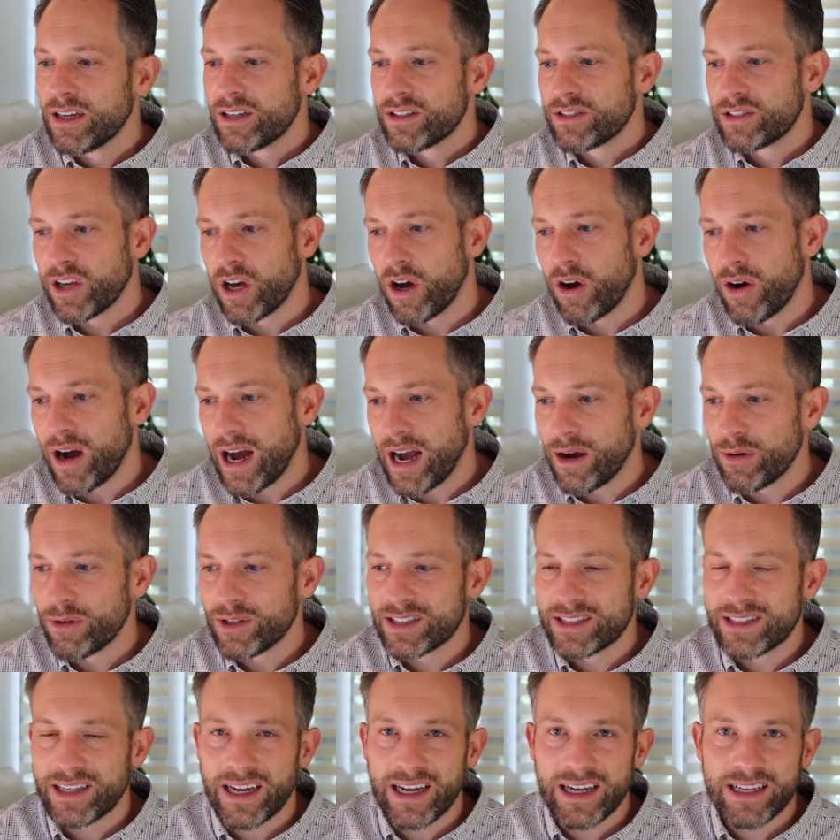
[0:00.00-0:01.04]
So I would
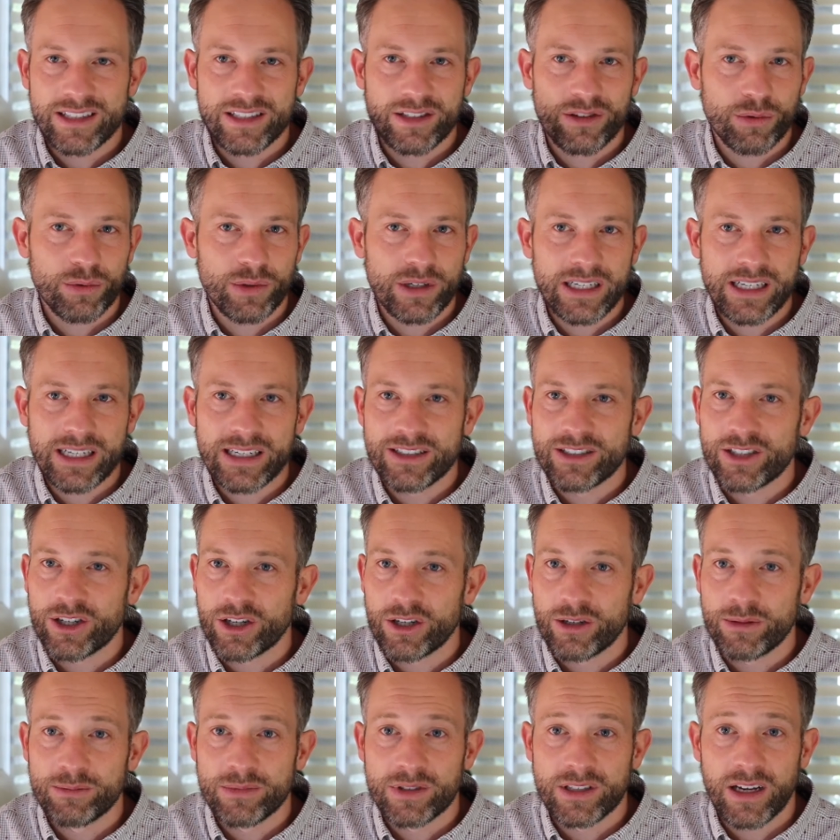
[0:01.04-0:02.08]
say it's three in
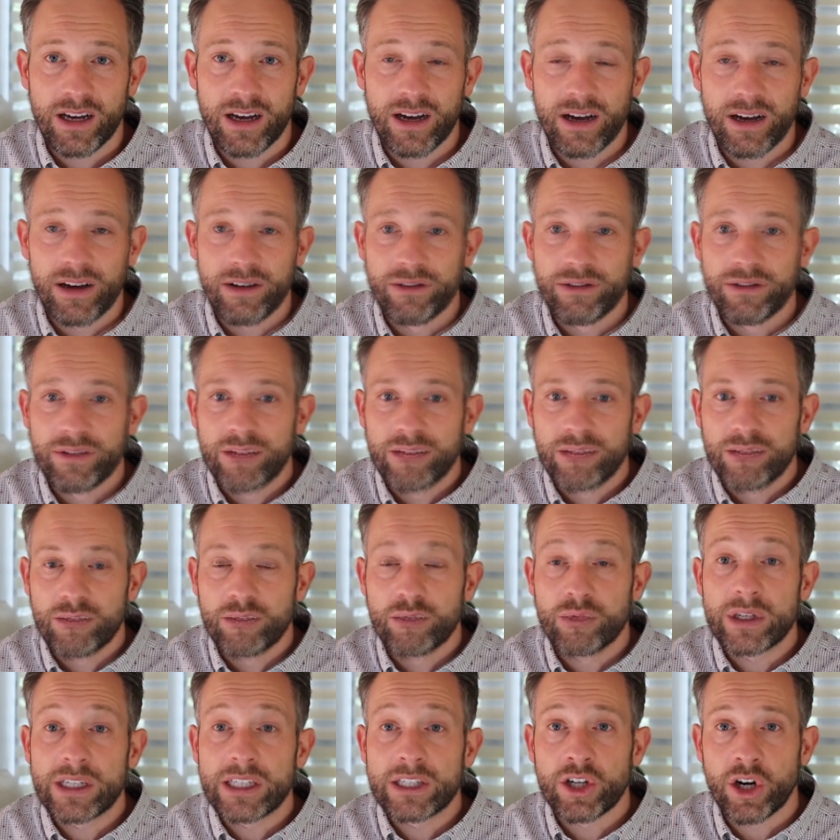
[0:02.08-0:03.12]
terms of
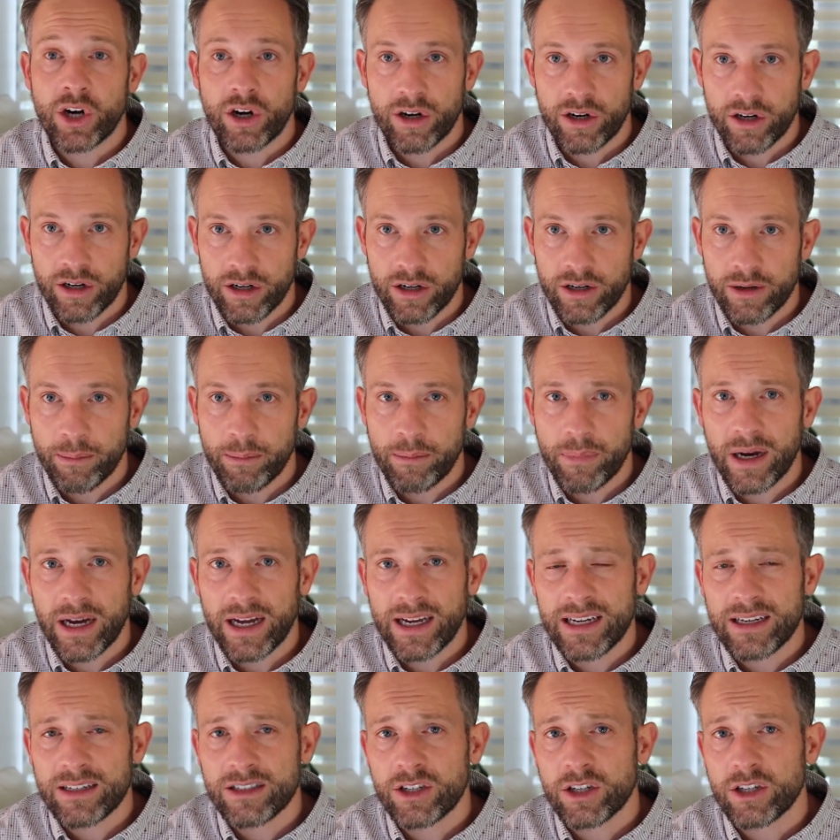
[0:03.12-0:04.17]
return,
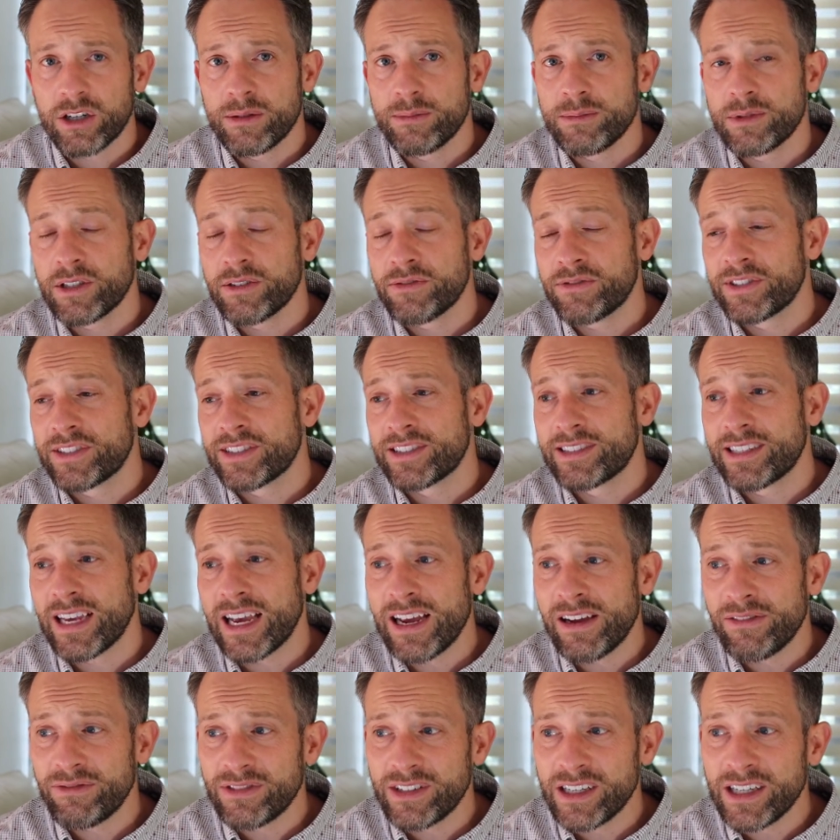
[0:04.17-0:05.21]
but in terms of
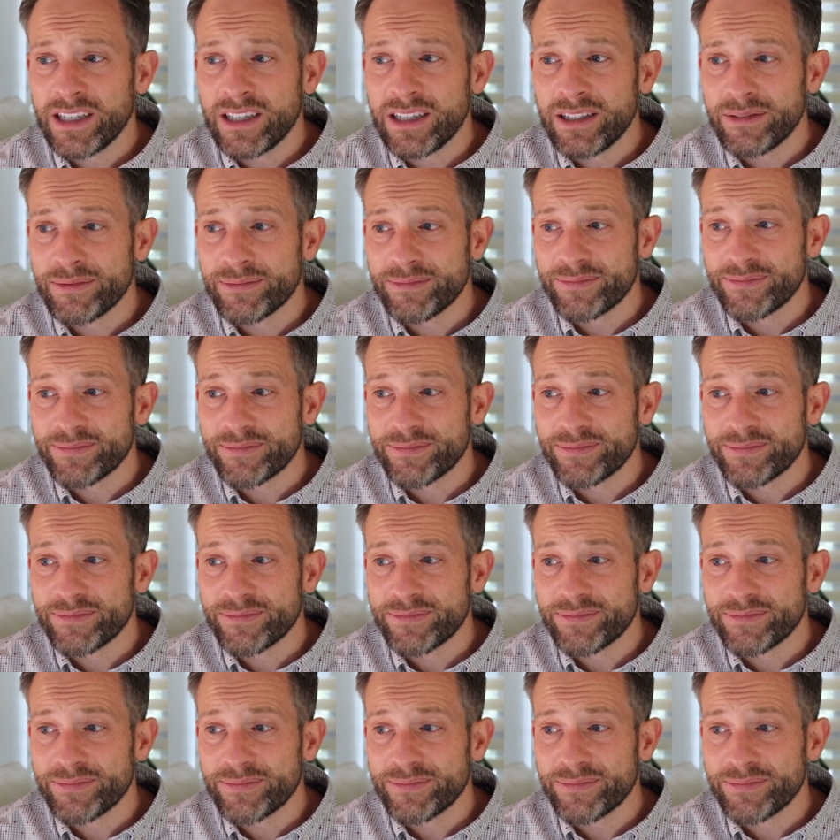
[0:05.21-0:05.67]
safety,